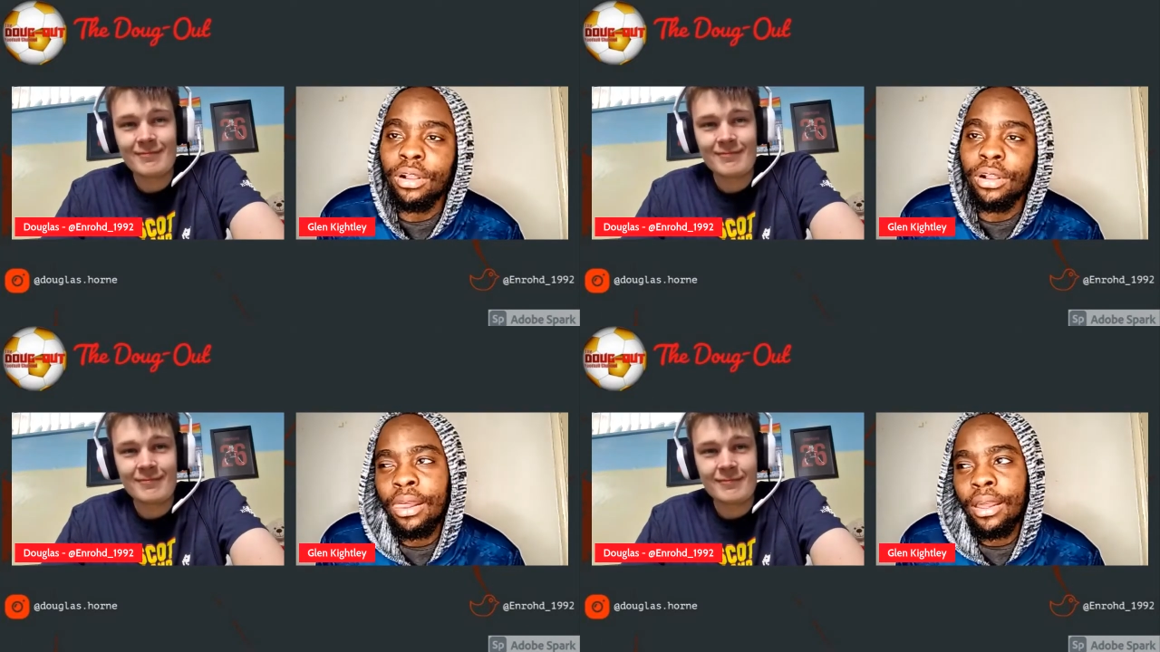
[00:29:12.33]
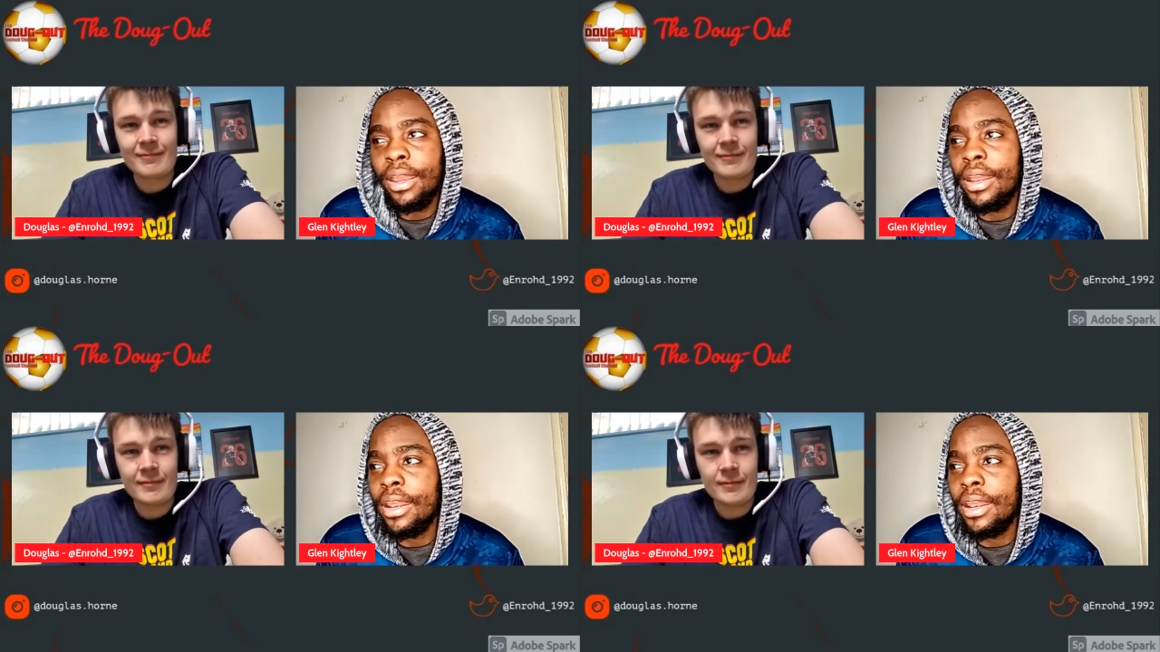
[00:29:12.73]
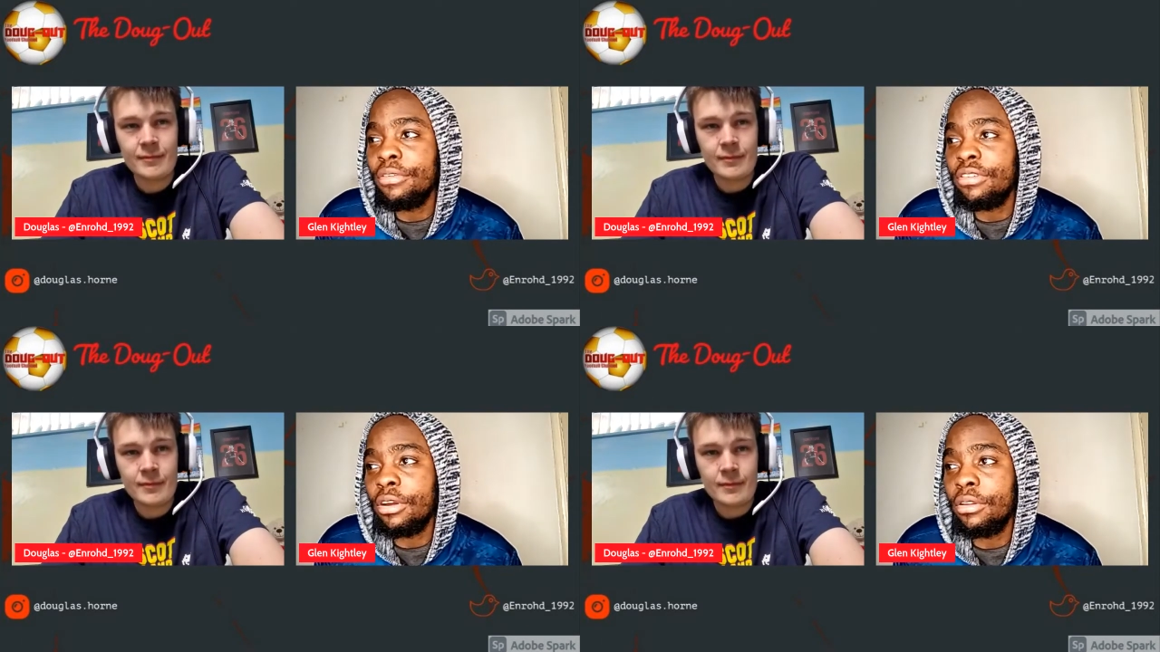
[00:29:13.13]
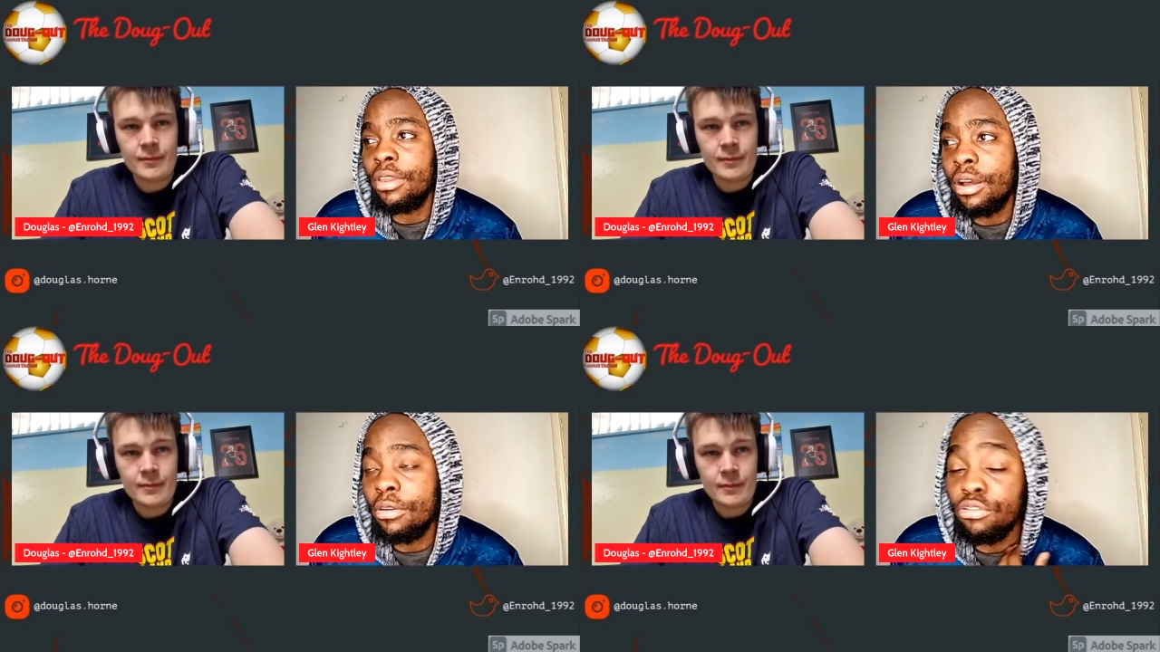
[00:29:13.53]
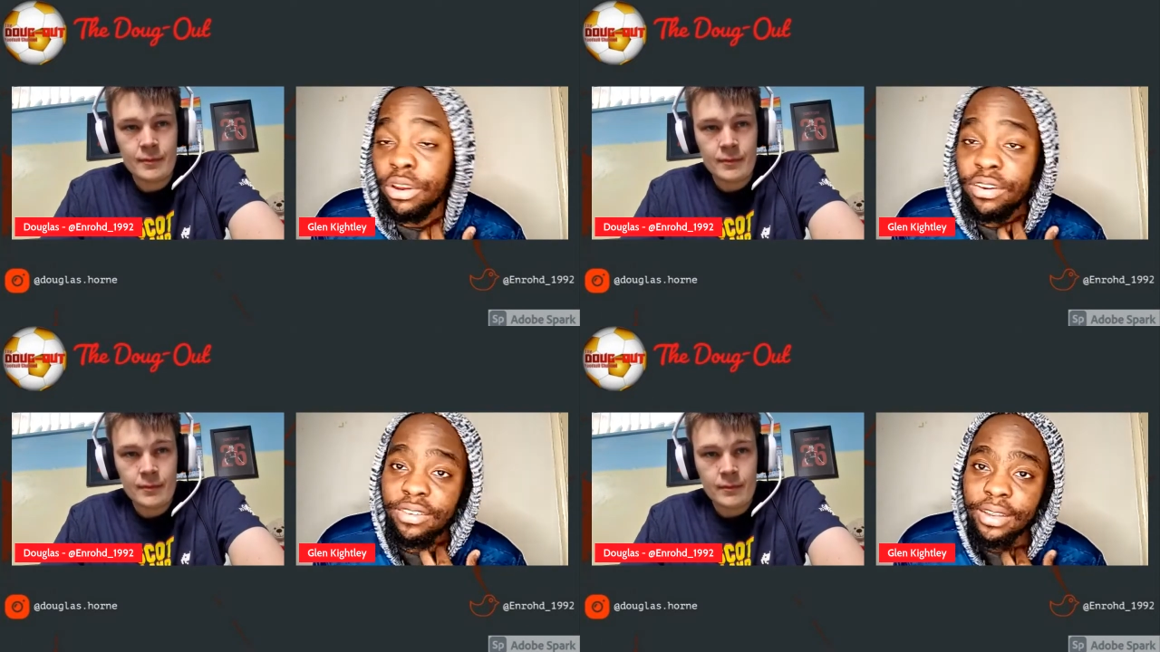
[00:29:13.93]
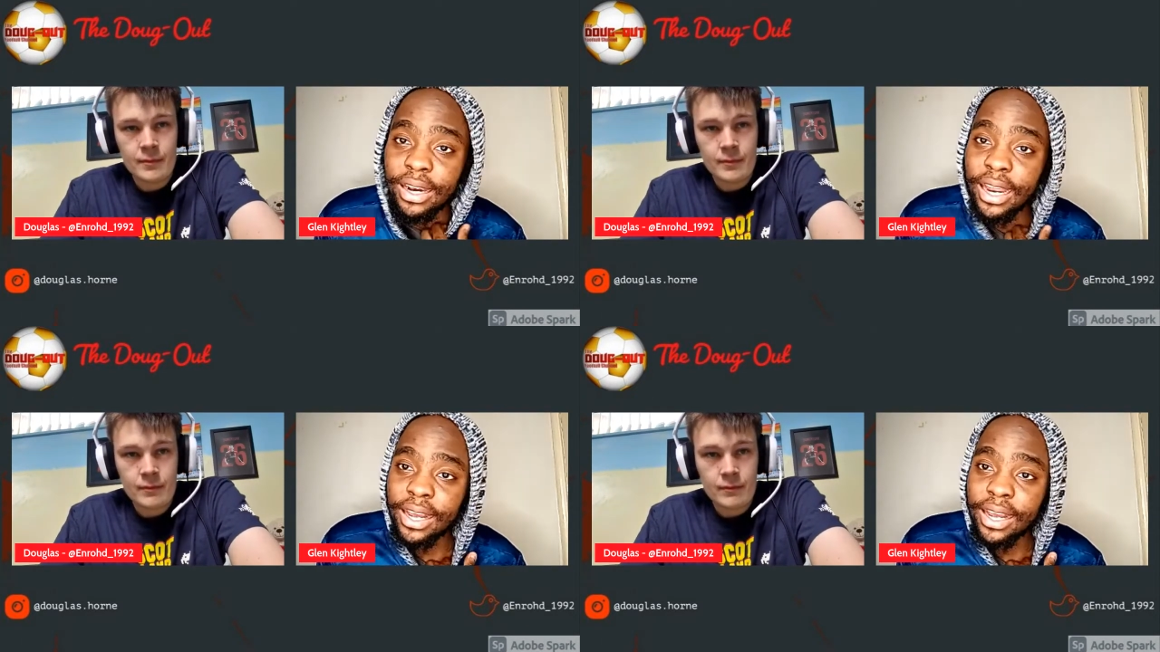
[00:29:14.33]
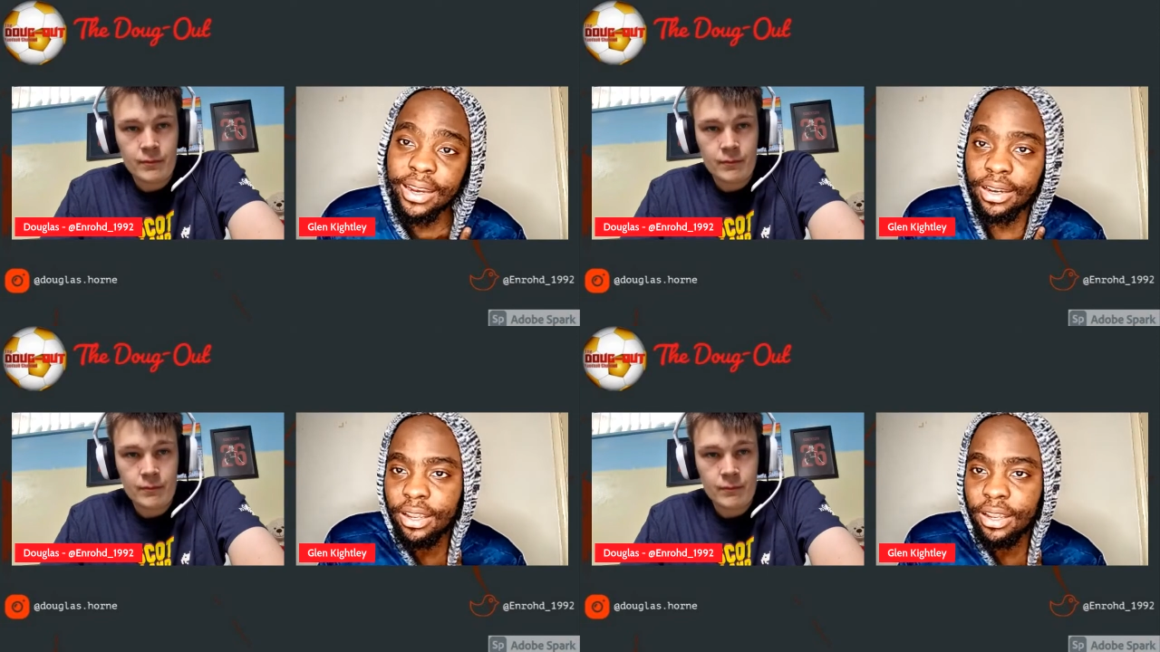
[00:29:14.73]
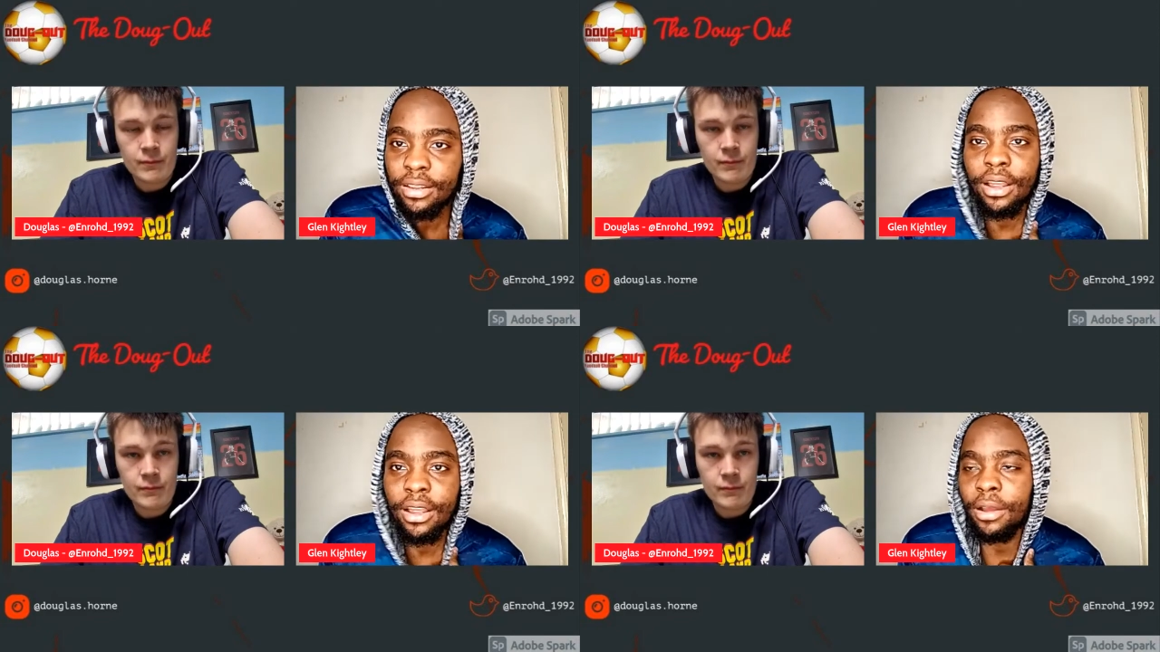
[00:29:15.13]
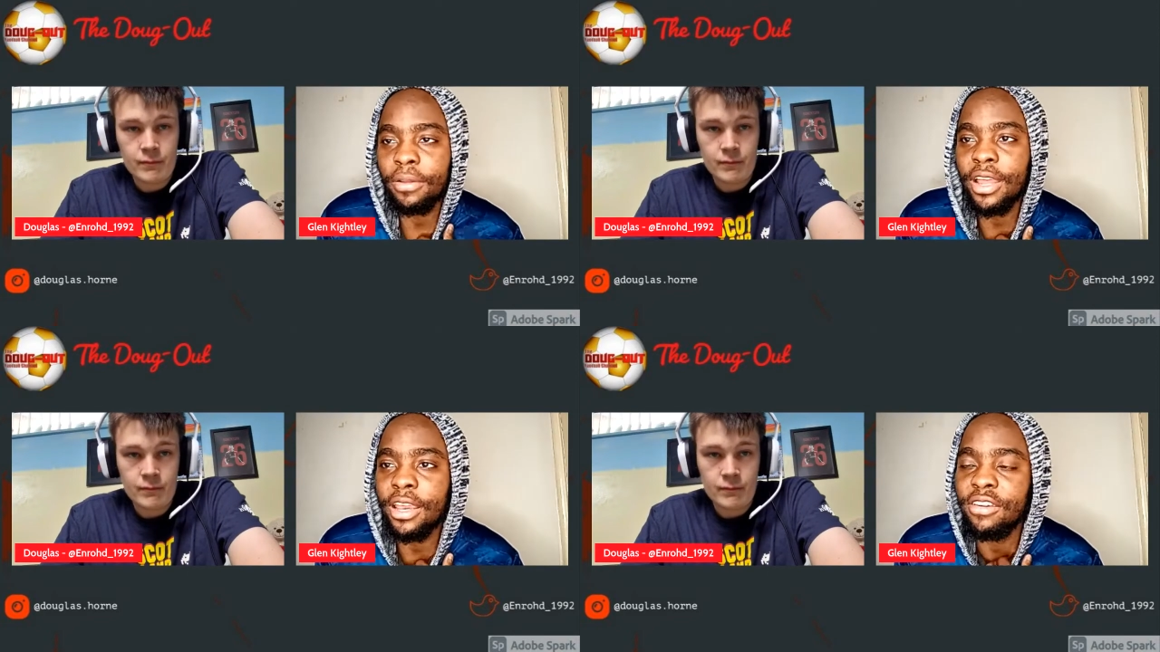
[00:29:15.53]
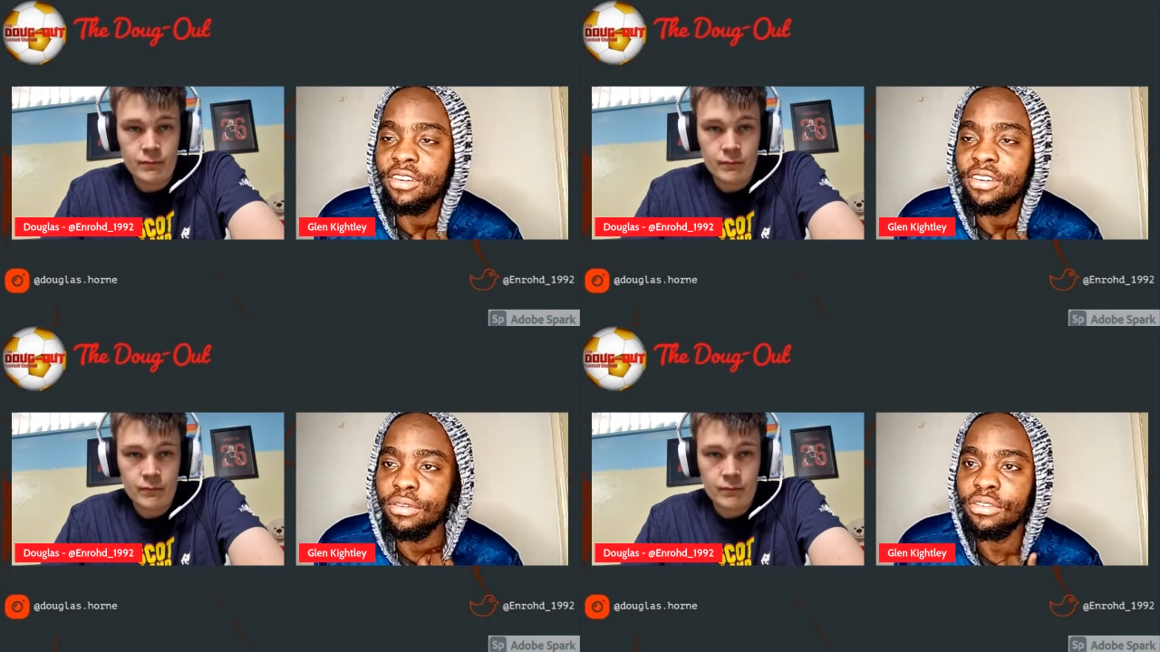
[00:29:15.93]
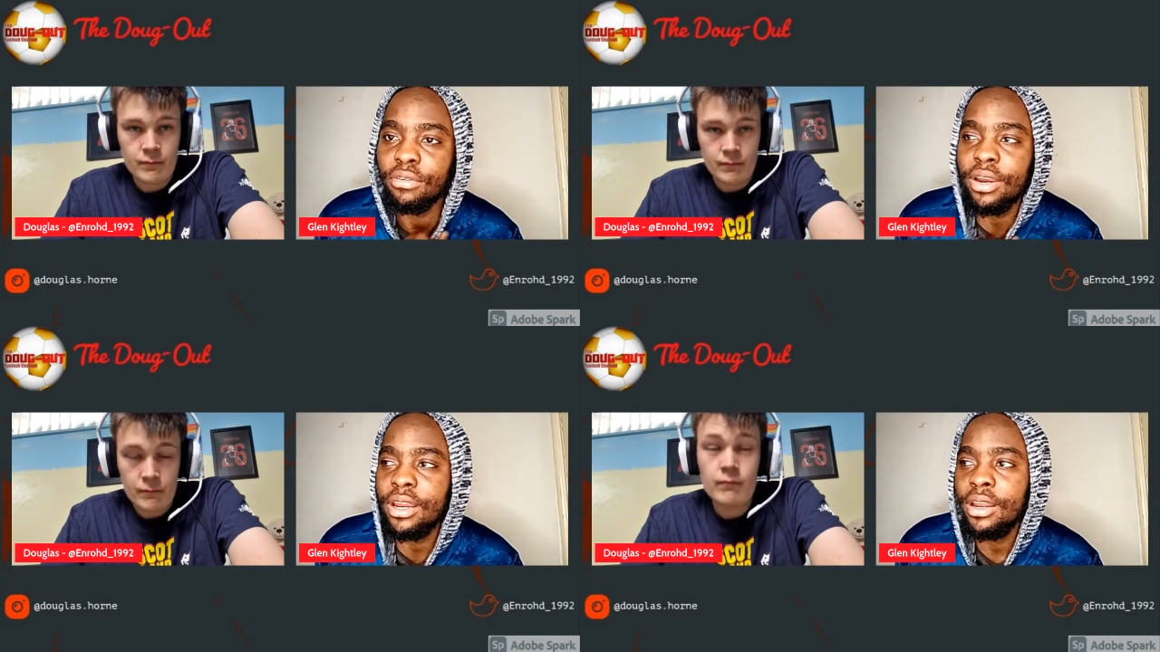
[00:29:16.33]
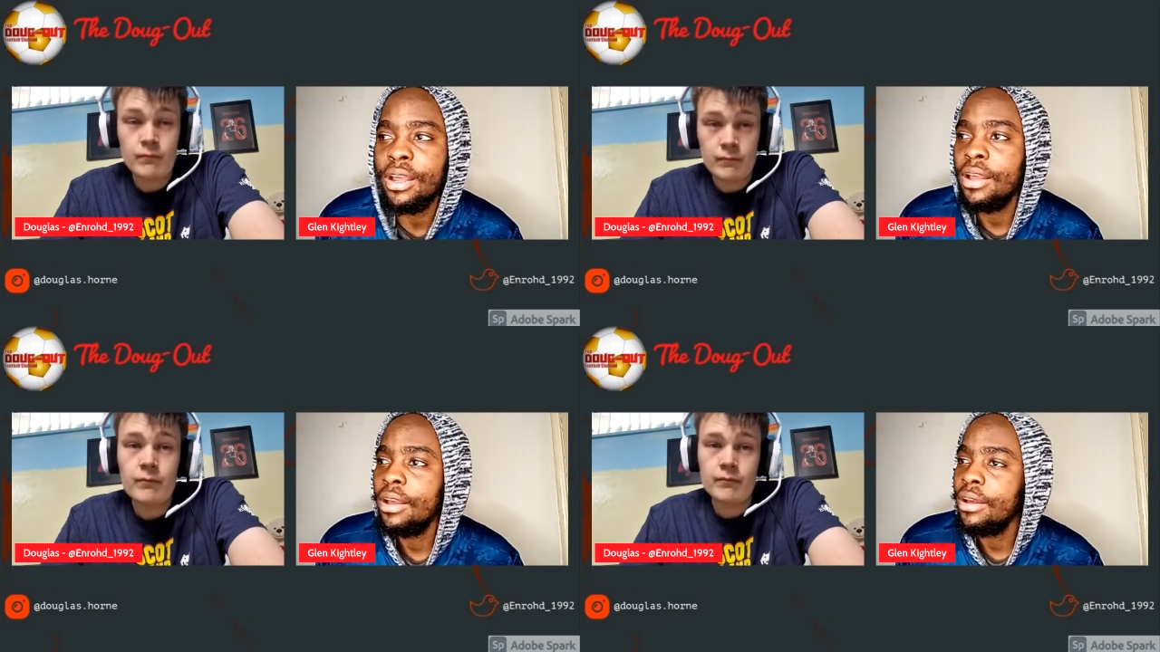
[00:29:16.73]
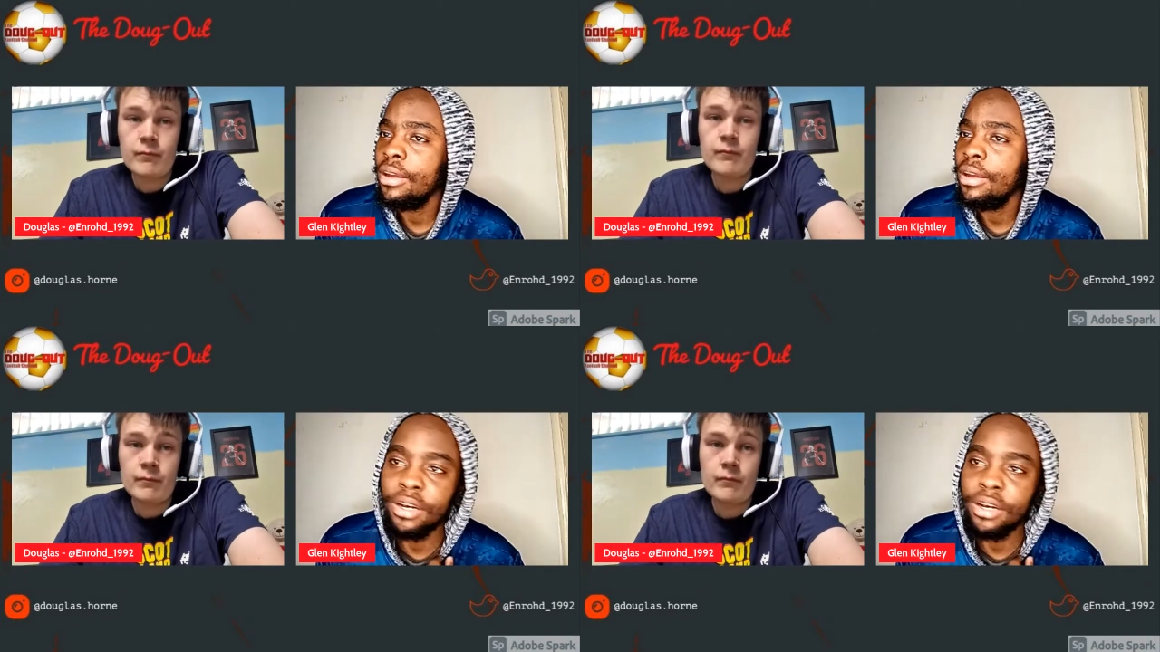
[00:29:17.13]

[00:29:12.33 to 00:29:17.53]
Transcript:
Speaker 1: And uh, on, on the on Twitter, it's Glen Kightley, uh, like it is on screen on uh,